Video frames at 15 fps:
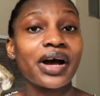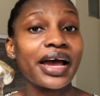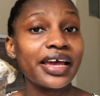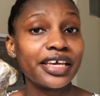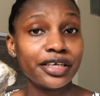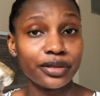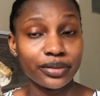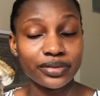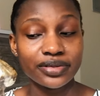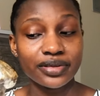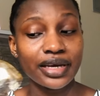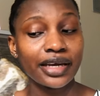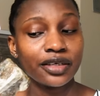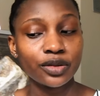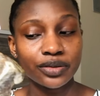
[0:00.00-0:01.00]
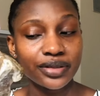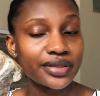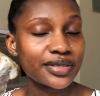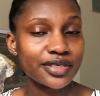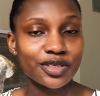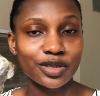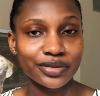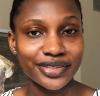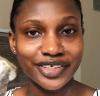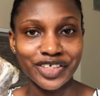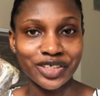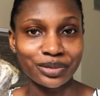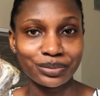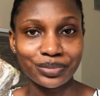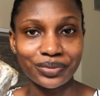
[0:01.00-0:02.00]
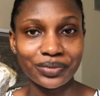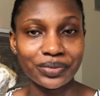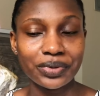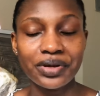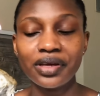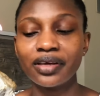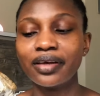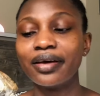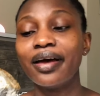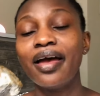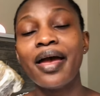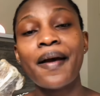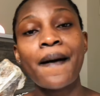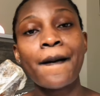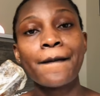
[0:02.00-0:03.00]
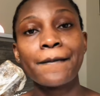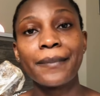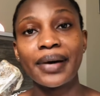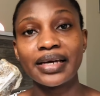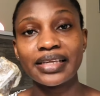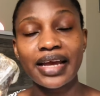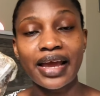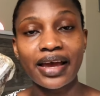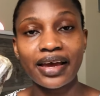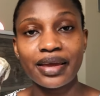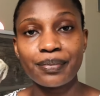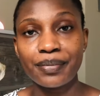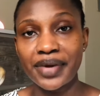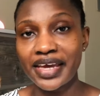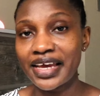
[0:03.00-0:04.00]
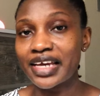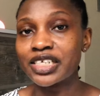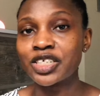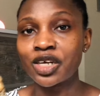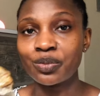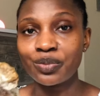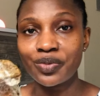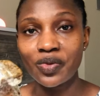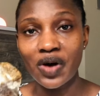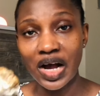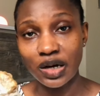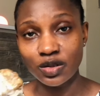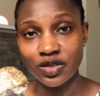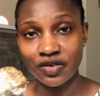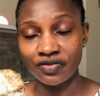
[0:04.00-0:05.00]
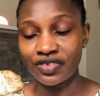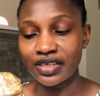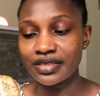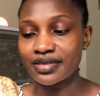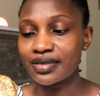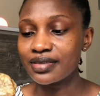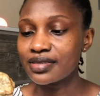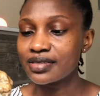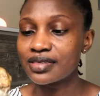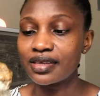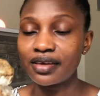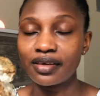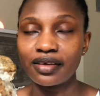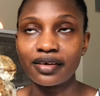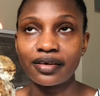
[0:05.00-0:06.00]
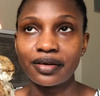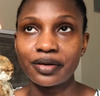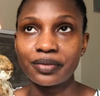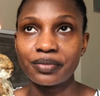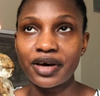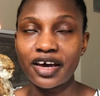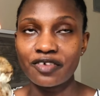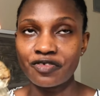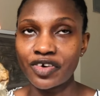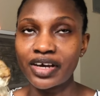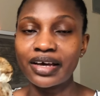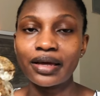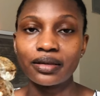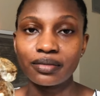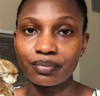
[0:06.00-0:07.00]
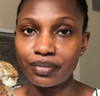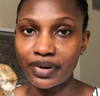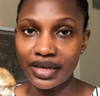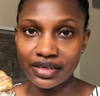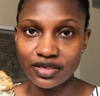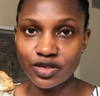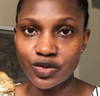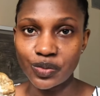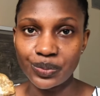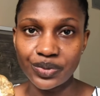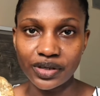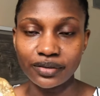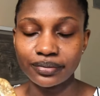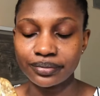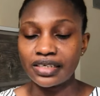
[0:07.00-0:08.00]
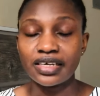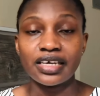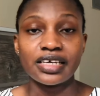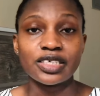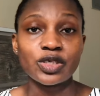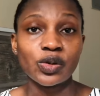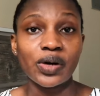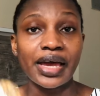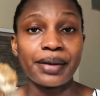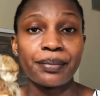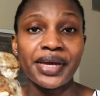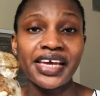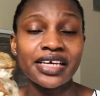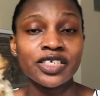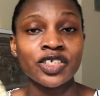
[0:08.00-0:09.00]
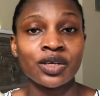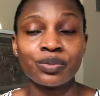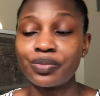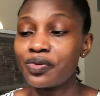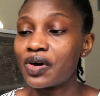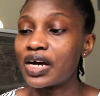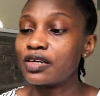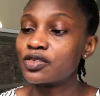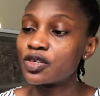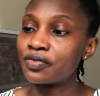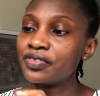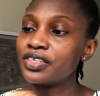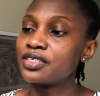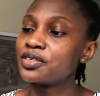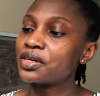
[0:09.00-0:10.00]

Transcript: I used, I know this is not a shampoo, but I make a shampoo out of this. This is the African black soap. So I make a shampoo out of this.